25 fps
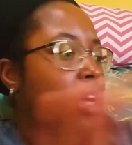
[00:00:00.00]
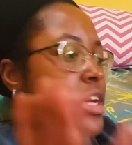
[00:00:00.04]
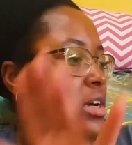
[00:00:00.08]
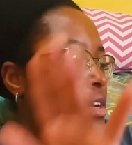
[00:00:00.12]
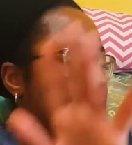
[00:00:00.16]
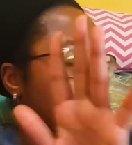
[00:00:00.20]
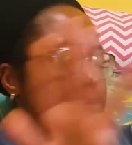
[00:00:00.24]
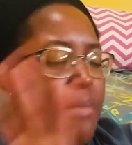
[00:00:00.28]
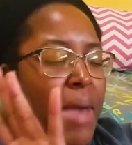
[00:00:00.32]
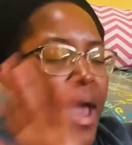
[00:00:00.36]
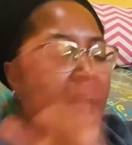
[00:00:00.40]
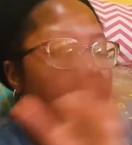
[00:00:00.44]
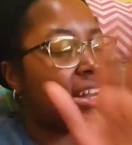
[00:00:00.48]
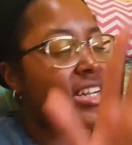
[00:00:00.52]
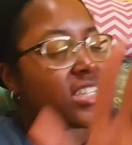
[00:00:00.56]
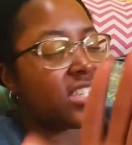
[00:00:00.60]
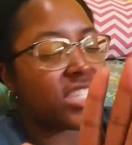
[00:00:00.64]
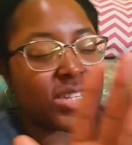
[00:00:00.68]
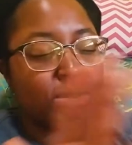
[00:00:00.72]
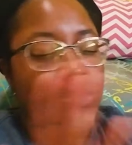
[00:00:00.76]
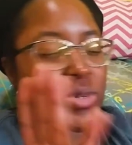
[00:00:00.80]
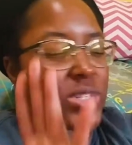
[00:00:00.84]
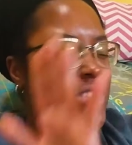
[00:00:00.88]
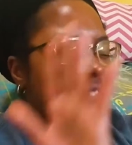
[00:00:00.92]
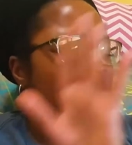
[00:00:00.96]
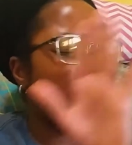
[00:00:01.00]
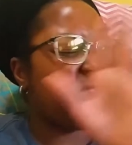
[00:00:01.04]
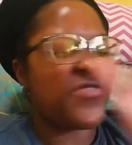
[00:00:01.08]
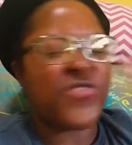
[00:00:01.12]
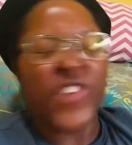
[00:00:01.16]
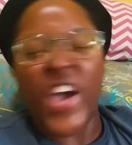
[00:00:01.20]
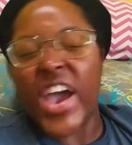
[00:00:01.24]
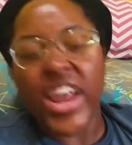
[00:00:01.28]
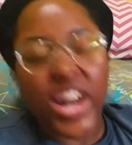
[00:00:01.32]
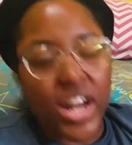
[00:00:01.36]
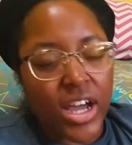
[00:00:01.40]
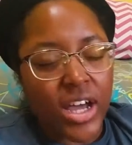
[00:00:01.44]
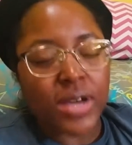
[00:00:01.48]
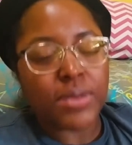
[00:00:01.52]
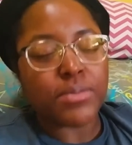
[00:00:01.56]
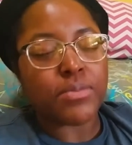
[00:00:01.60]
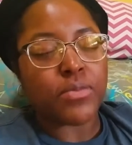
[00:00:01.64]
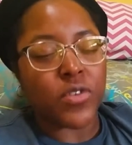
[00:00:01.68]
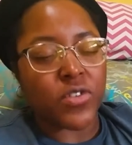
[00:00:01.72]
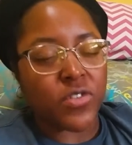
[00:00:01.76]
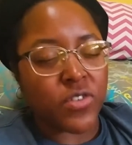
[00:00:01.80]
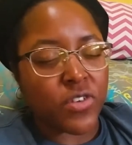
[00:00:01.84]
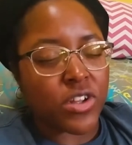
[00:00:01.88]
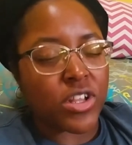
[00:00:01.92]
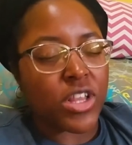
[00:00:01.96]
Madison was fed up
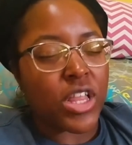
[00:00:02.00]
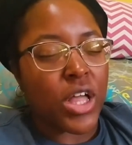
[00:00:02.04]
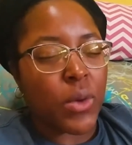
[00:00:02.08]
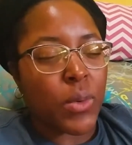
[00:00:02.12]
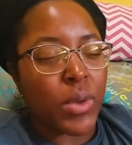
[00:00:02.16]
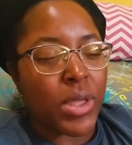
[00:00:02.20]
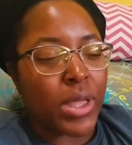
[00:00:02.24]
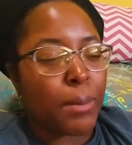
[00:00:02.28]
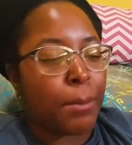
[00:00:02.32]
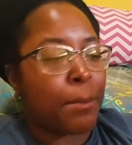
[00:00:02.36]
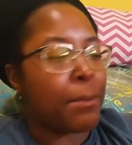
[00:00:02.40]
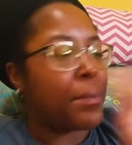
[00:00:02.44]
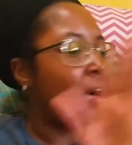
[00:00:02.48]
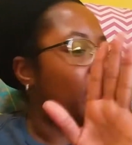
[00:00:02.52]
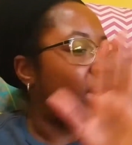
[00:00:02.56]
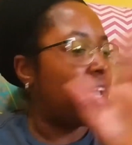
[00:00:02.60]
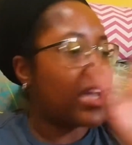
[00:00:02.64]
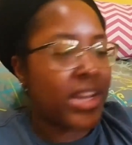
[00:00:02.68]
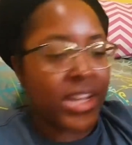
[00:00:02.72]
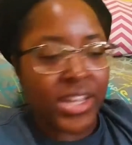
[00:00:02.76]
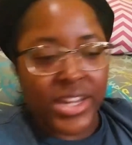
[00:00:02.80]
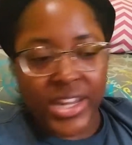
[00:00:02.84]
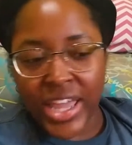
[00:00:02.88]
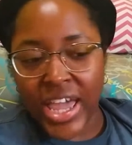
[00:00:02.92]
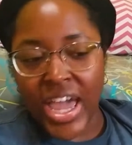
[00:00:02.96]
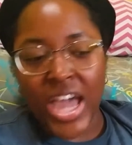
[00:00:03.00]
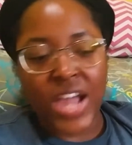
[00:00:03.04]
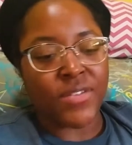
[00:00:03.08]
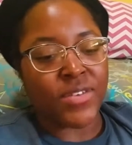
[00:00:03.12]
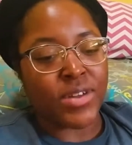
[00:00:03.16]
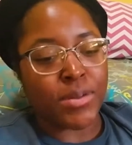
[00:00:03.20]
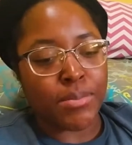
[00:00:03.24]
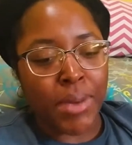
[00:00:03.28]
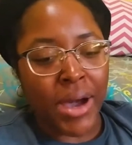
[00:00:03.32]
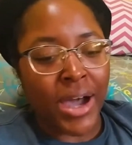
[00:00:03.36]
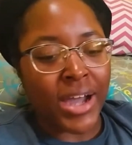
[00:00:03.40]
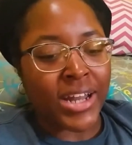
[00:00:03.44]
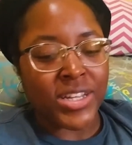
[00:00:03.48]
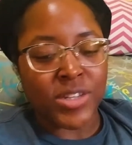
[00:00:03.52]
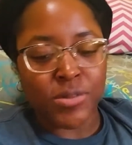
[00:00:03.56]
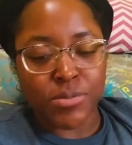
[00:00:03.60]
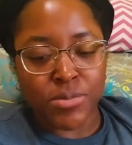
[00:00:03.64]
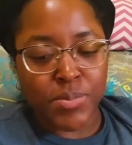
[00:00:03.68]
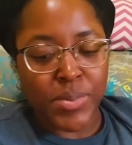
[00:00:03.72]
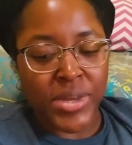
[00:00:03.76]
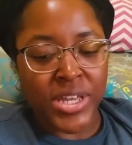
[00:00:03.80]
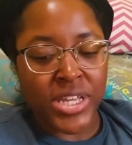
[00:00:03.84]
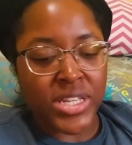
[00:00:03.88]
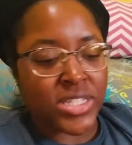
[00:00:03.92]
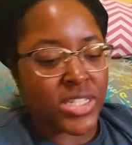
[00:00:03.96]
with Chloe butting into everybody's
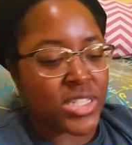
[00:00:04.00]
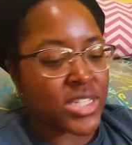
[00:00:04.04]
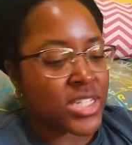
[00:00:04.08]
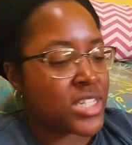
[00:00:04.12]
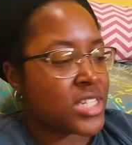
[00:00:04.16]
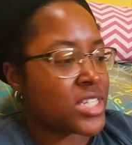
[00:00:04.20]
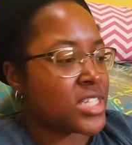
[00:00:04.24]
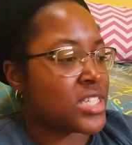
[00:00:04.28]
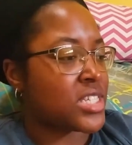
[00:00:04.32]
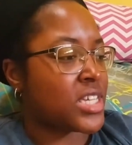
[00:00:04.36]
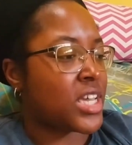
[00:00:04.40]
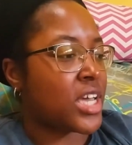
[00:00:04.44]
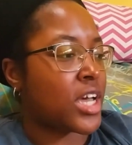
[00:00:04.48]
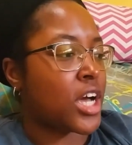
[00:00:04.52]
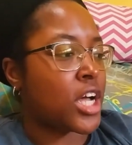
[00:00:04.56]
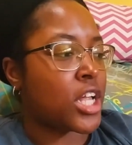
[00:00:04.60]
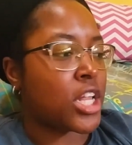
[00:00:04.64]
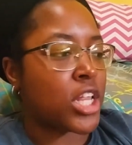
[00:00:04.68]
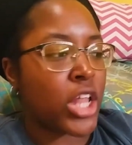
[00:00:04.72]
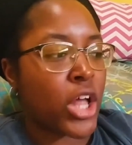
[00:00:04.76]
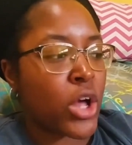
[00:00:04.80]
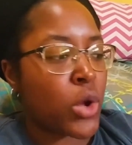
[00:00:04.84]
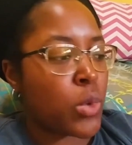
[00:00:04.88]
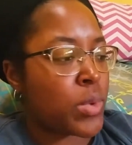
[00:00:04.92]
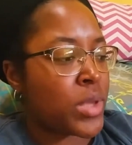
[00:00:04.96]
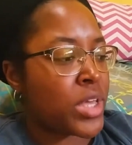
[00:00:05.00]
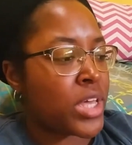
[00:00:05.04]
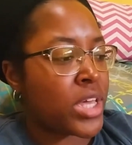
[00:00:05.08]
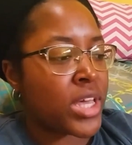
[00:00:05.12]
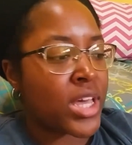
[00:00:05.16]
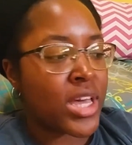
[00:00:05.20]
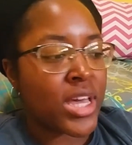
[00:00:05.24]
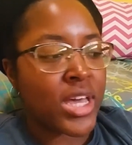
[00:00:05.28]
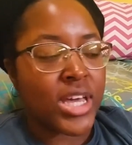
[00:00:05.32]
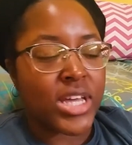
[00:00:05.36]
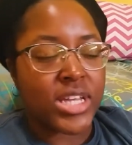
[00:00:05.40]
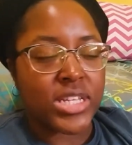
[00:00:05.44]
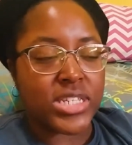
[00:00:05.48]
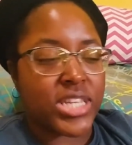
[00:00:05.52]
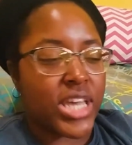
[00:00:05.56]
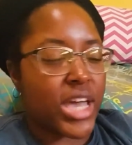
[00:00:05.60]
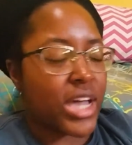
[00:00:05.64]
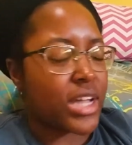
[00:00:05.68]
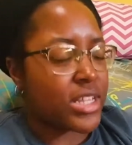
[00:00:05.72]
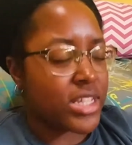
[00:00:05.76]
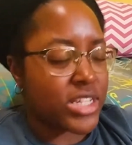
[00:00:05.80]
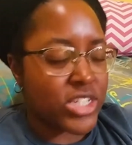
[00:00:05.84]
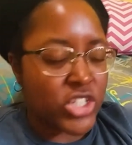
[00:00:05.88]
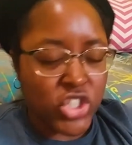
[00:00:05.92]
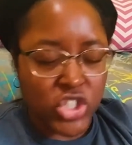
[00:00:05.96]
business, and Chloe
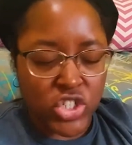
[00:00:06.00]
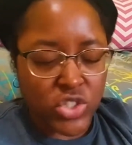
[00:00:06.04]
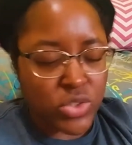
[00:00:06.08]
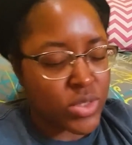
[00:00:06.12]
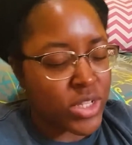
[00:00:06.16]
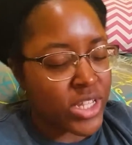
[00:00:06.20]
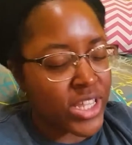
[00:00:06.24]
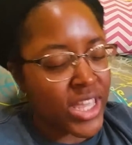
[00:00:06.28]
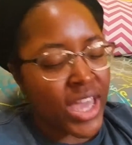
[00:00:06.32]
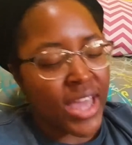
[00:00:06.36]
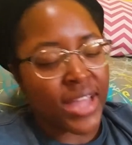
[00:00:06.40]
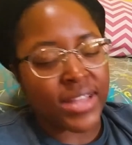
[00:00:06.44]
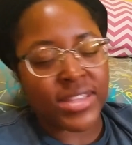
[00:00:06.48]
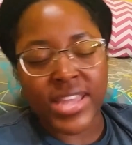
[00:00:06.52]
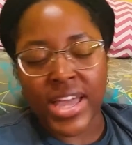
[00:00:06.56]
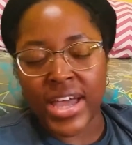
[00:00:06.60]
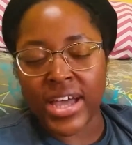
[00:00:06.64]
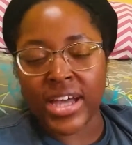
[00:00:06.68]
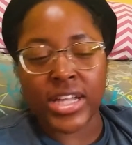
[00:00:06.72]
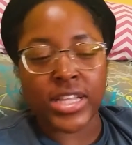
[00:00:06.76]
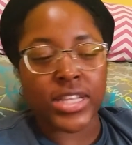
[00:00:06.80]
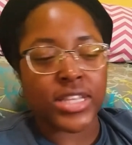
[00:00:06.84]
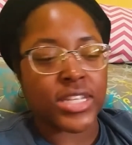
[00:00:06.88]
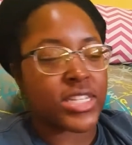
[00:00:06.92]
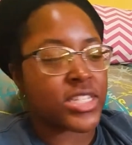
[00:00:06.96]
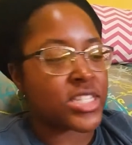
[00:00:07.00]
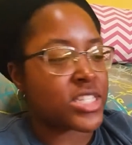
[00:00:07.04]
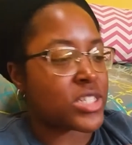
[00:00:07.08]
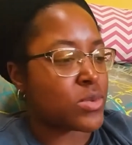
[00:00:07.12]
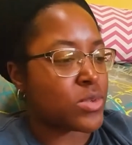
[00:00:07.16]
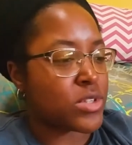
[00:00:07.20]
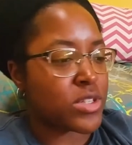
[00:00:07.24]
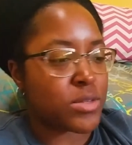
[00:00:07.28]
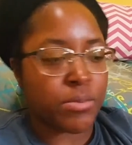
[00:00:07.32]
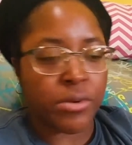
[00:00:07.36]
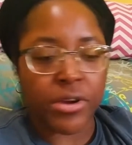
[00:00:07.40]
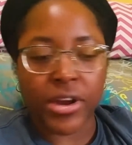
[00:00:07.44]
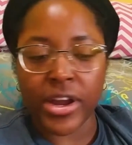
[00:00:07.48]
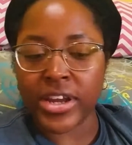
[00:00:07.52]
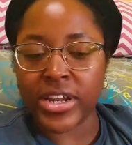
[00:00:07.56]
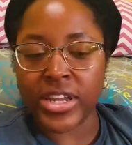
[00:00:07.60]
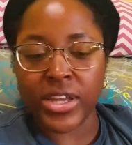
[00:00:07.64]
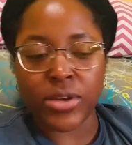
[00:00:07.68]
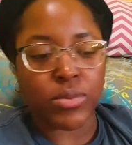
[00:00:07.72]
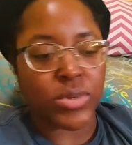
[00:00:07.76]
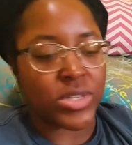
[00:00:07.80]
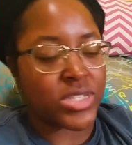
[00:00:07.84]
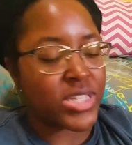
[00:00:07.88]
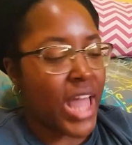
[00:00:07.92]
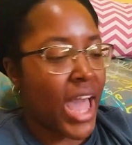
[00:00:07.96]
telling Juliet that Alyssa was
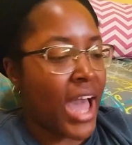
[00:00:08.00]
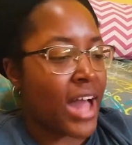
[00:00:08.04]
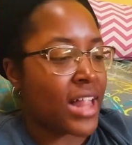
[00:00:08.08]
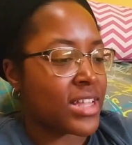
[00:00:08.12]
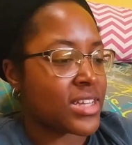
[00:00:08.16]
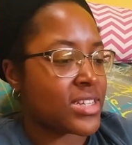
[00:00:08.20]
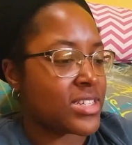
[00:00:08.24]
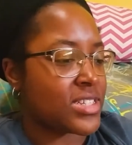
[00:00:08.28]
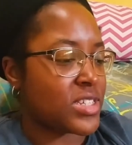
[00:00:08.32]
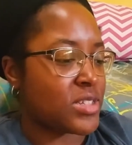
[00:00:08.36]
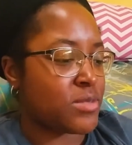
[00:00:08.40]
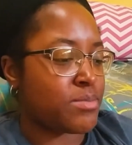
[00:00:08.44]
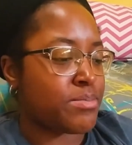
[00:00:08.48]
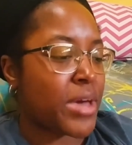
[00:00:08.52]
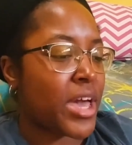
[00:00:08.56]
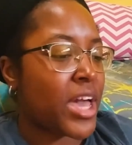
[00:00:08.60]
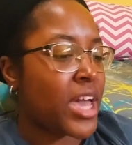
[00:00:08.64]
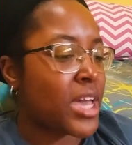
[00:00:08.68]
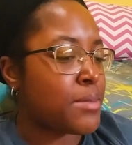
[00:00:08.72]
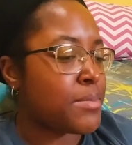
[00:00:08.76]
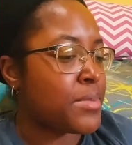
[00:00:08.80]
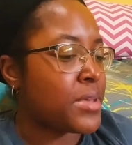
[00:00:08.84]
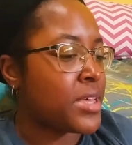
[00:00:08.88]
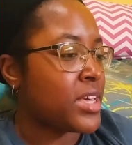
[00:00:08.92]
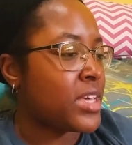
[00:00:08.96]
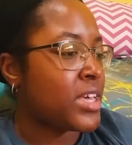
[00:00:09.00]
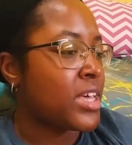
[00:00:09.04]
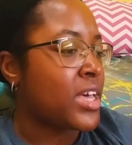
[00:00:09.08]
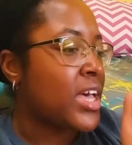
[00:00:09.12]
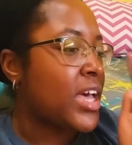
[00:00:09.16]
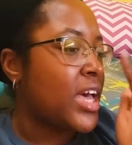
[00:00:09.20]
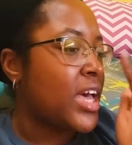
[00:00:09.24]
pregnant with Alex's baby